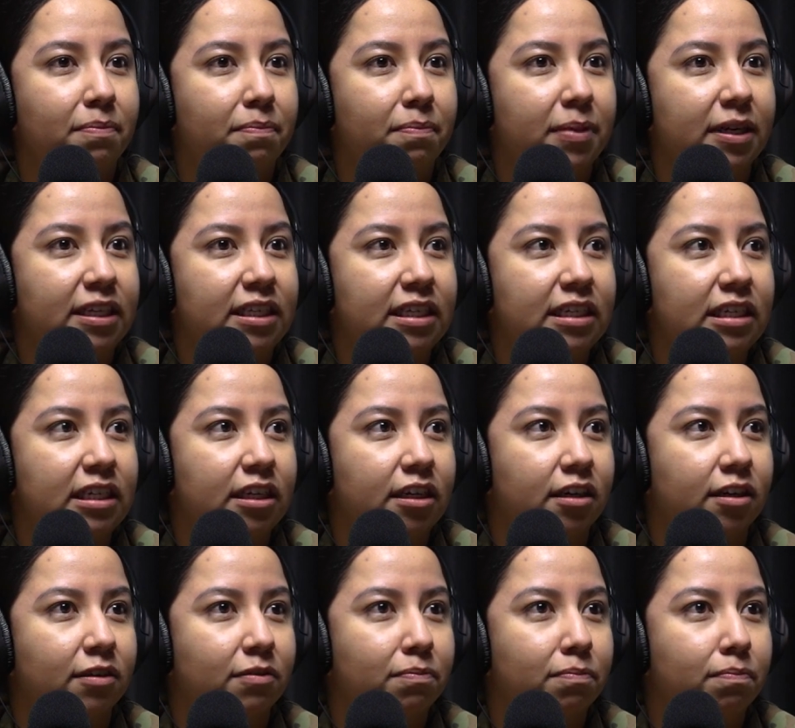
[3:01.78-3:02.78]
but
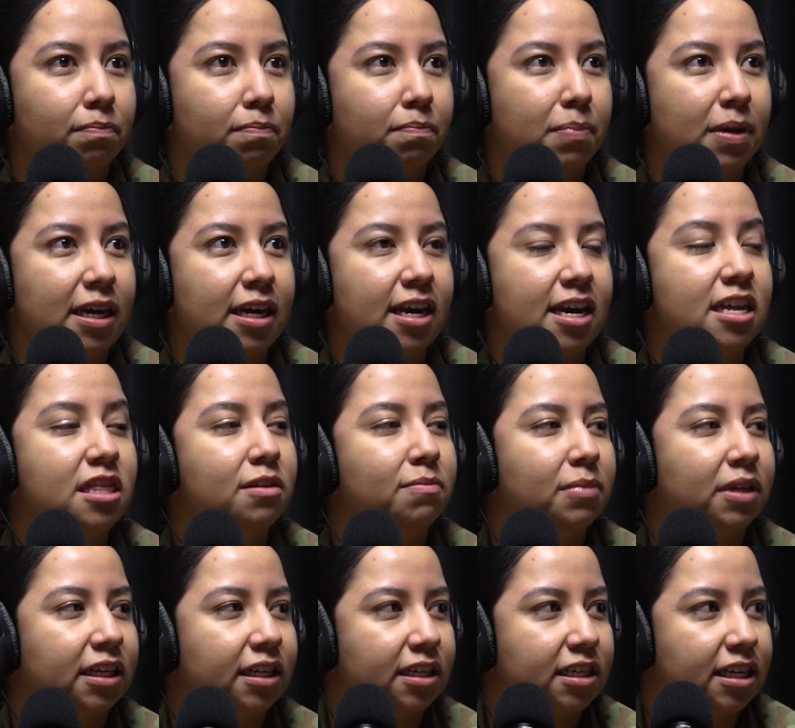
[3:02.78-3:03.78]
still be in the
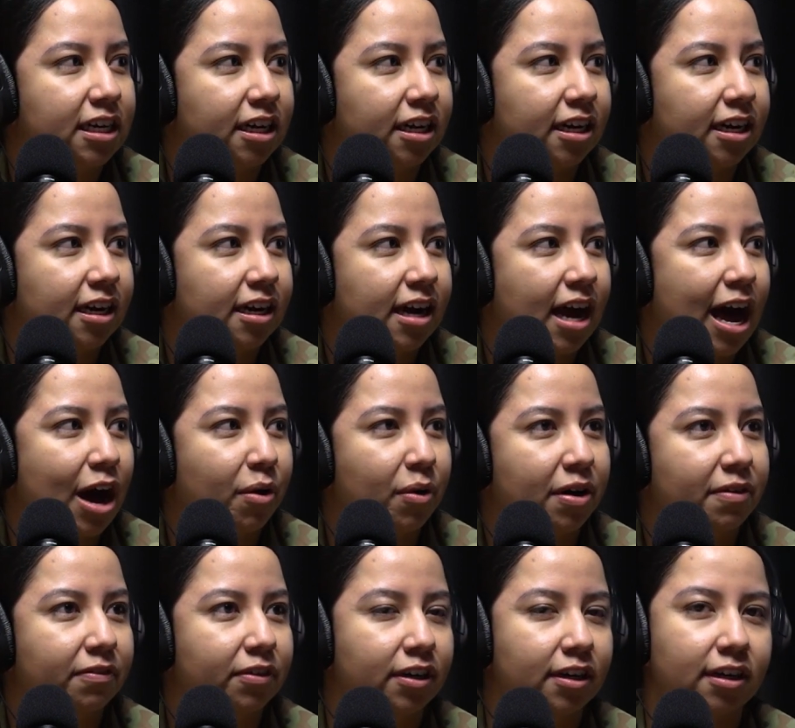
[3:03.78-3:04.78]
military,
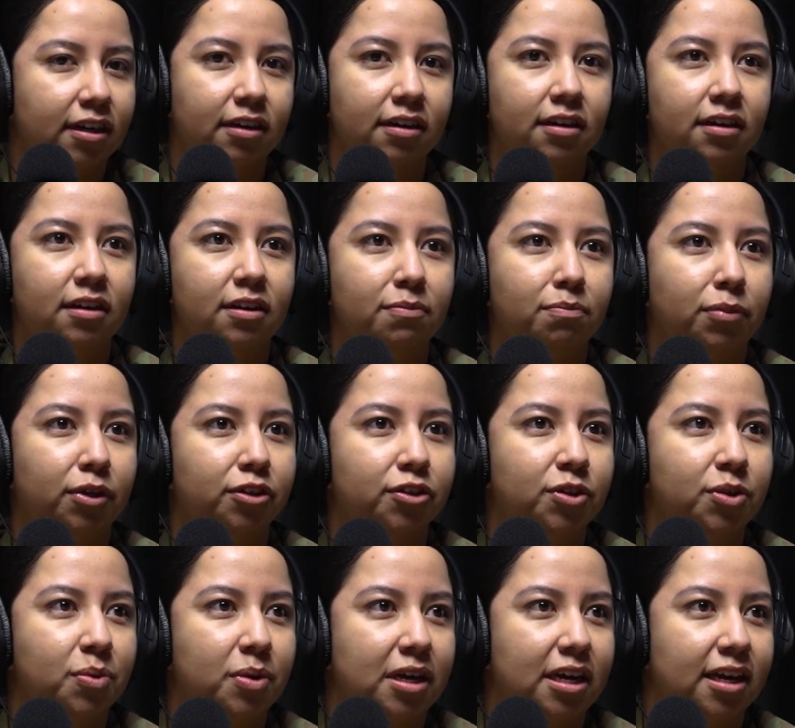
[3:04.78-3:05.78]
however,
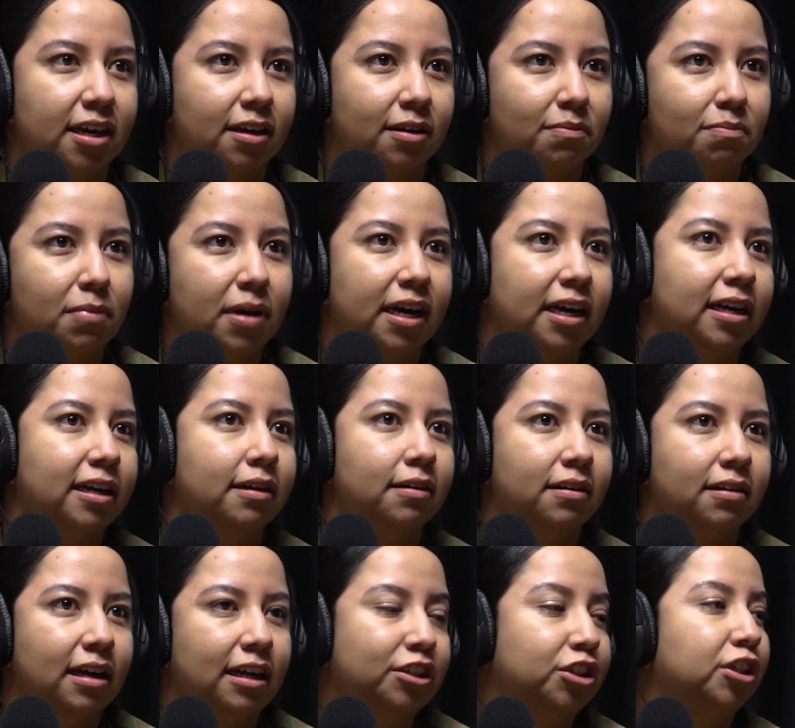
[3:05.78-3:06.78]
pursuing my
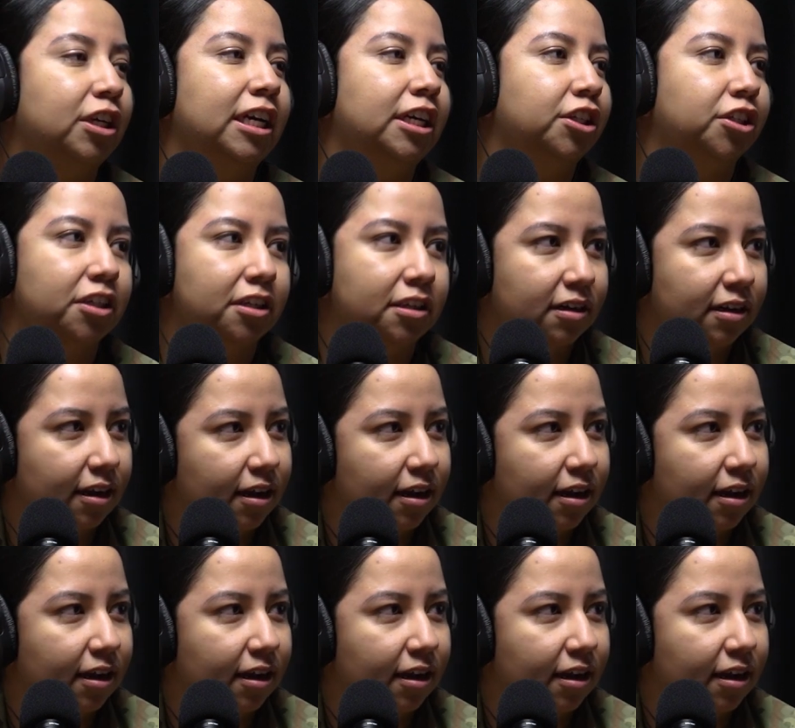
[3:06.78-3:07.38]
education.